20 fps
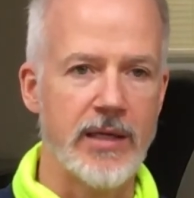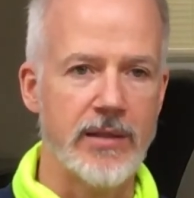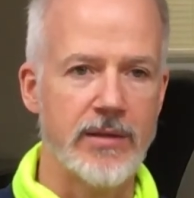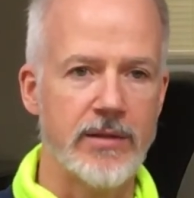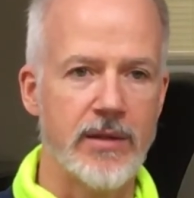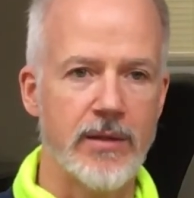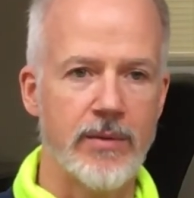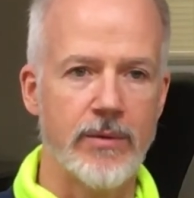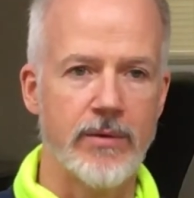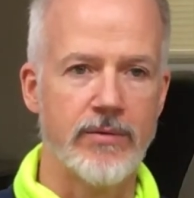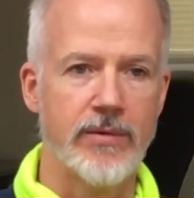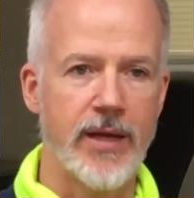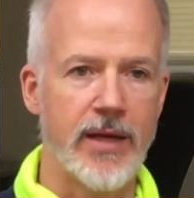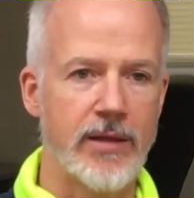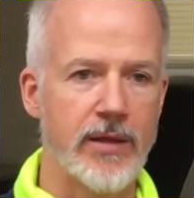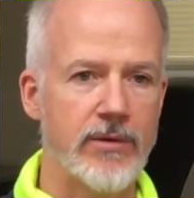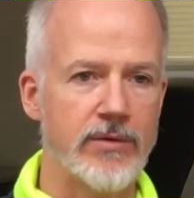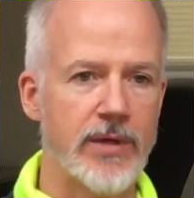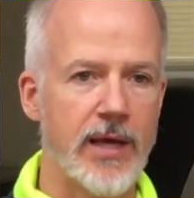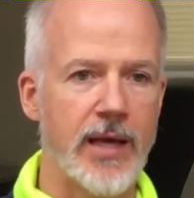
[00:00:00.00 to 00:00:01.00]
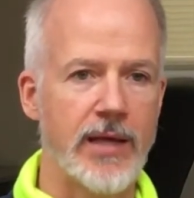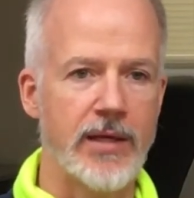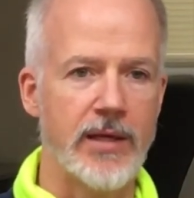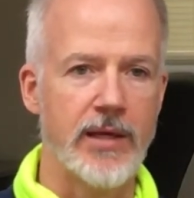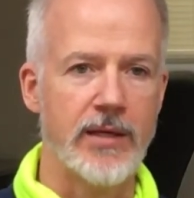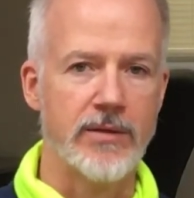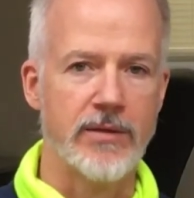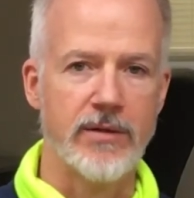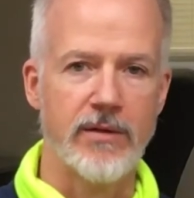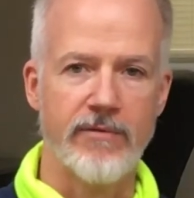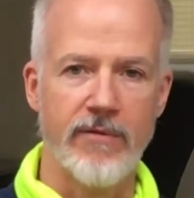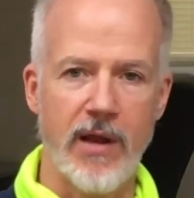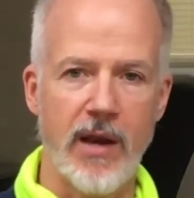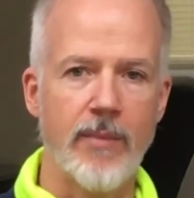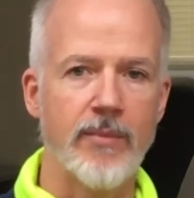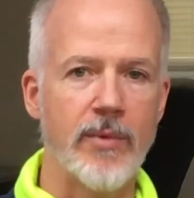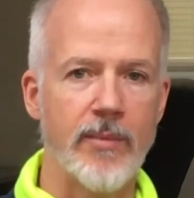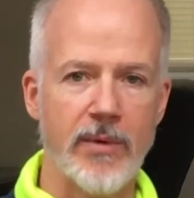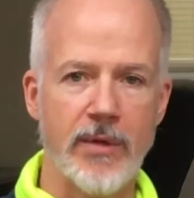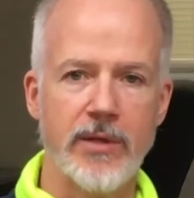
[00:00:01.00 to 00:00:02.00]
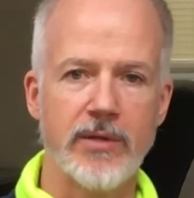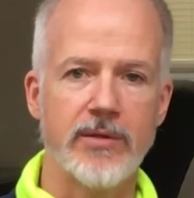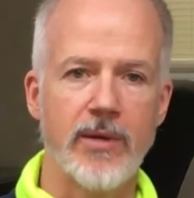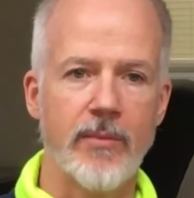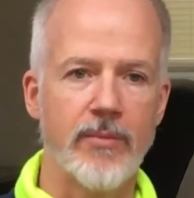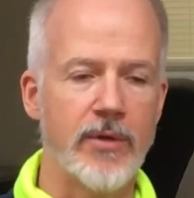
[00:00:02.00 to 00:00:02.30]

and we'll take those ideas and develop them into something